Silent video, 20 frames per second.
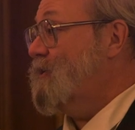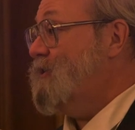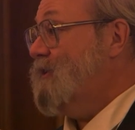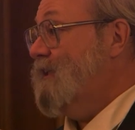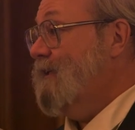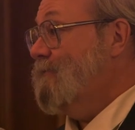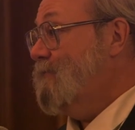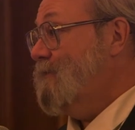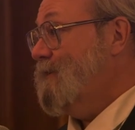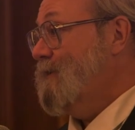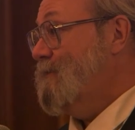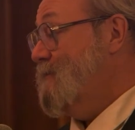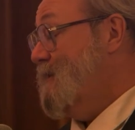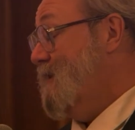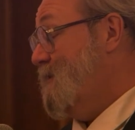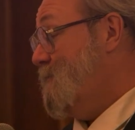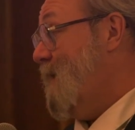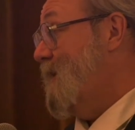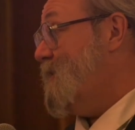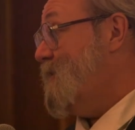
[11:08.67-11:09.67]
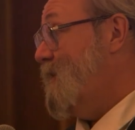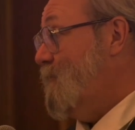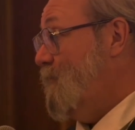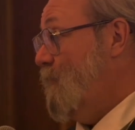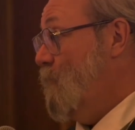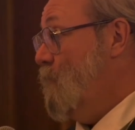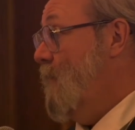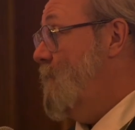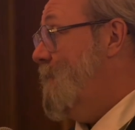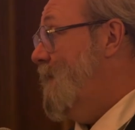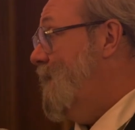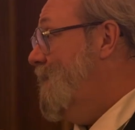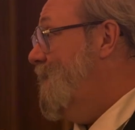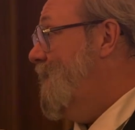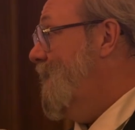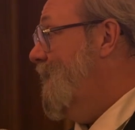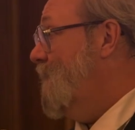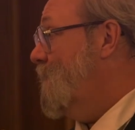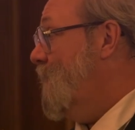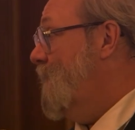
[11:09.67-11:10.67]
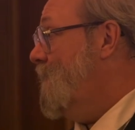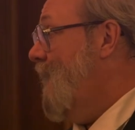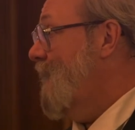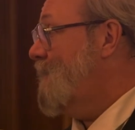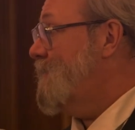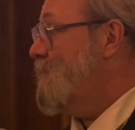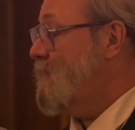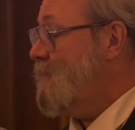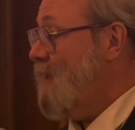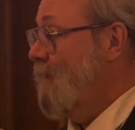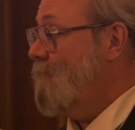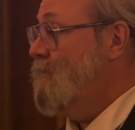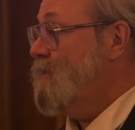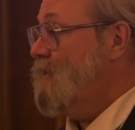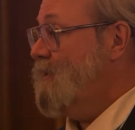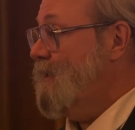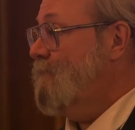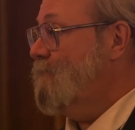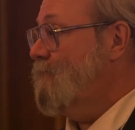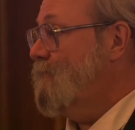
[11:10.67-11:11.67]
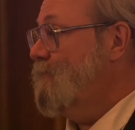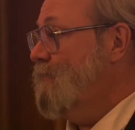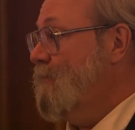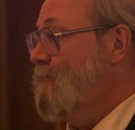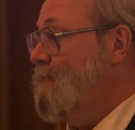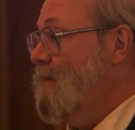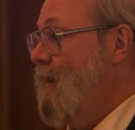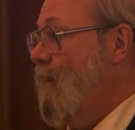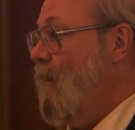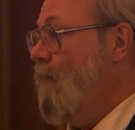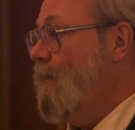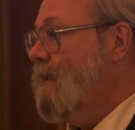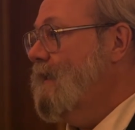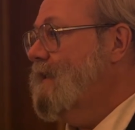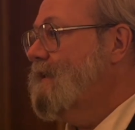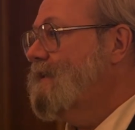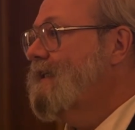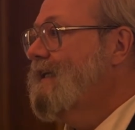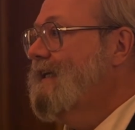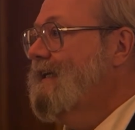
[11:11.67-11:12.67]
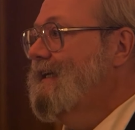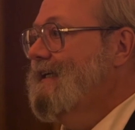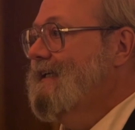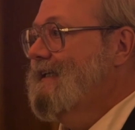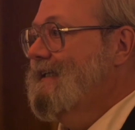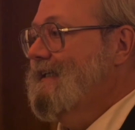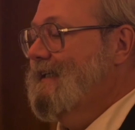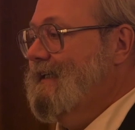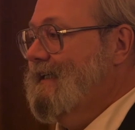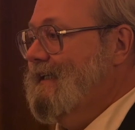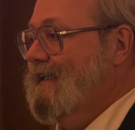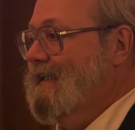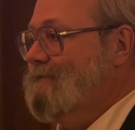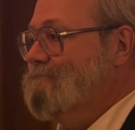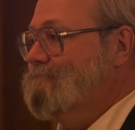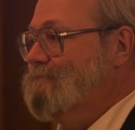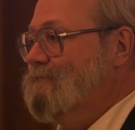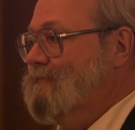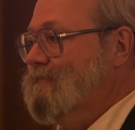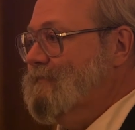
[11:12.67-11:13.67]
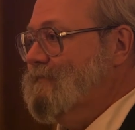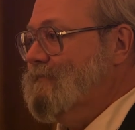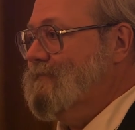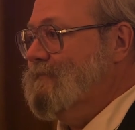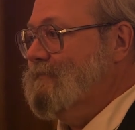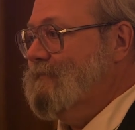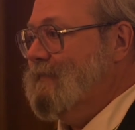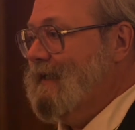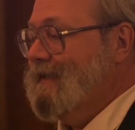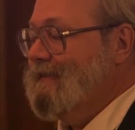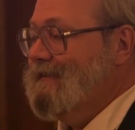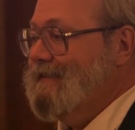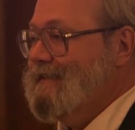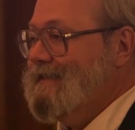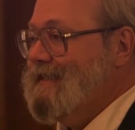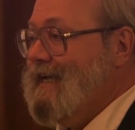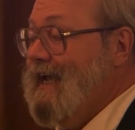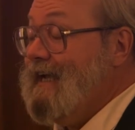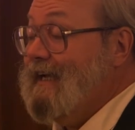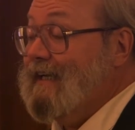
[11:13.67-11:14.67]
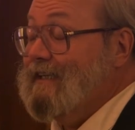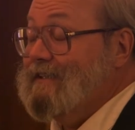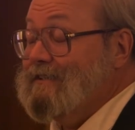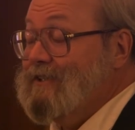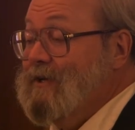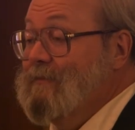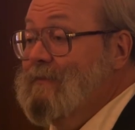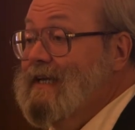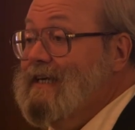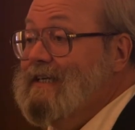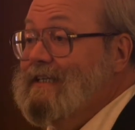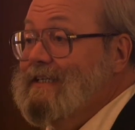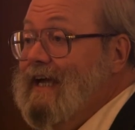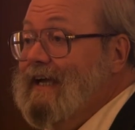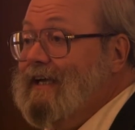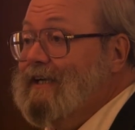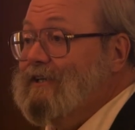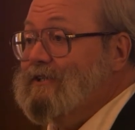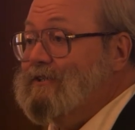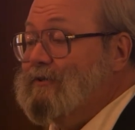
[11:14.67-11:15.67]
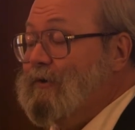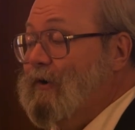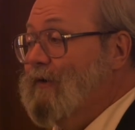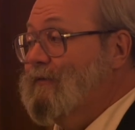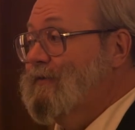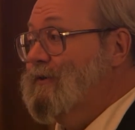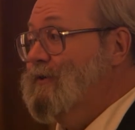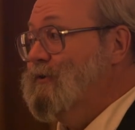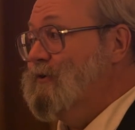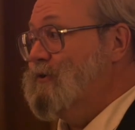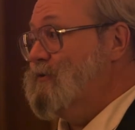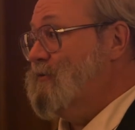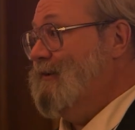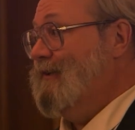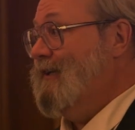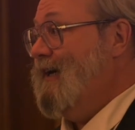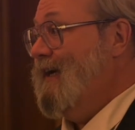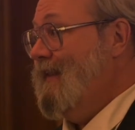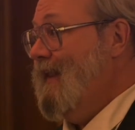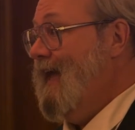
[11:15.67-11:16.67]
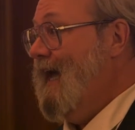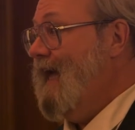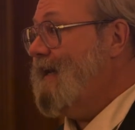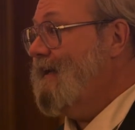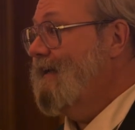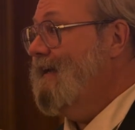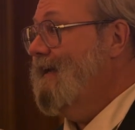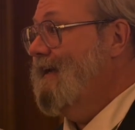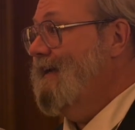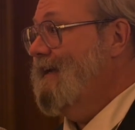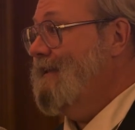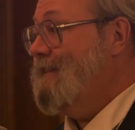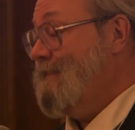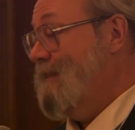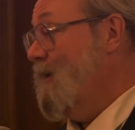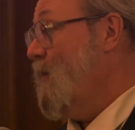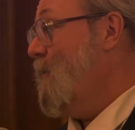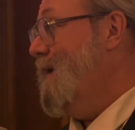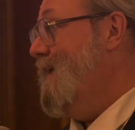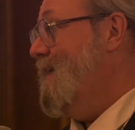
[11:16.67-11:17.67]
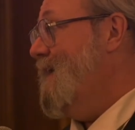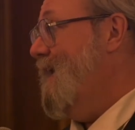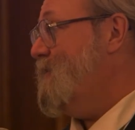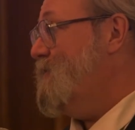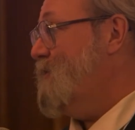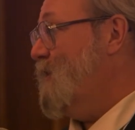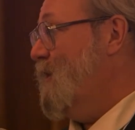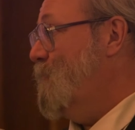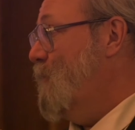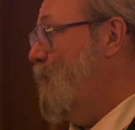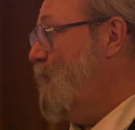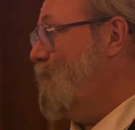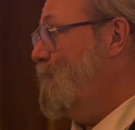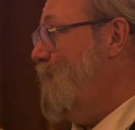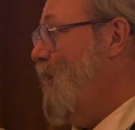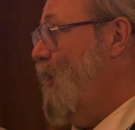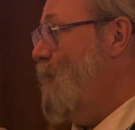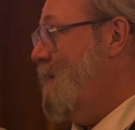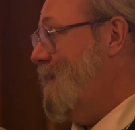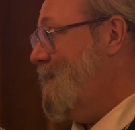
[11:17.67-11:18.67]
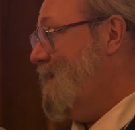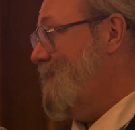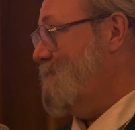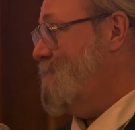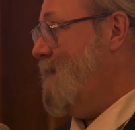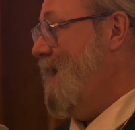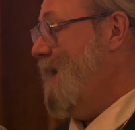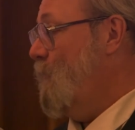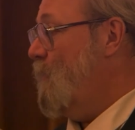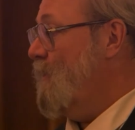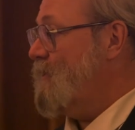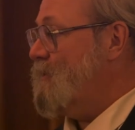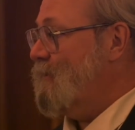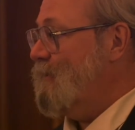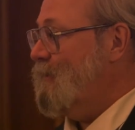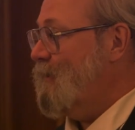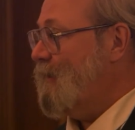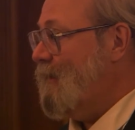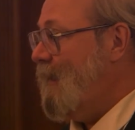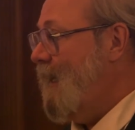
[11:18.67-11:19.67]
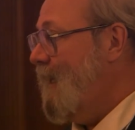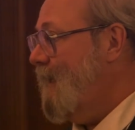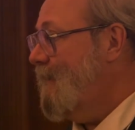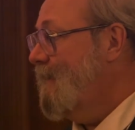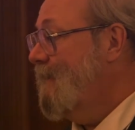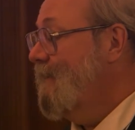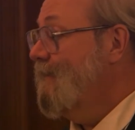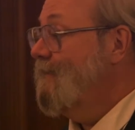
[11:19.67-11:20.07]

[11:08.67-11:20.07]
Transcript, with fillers: shift, especially for women, and we've had some shift for minorities. Uh, but tech, to me, tech is sort of a neutral on that. In theory, yes, you can work from home, and it doesn't matter what you look like.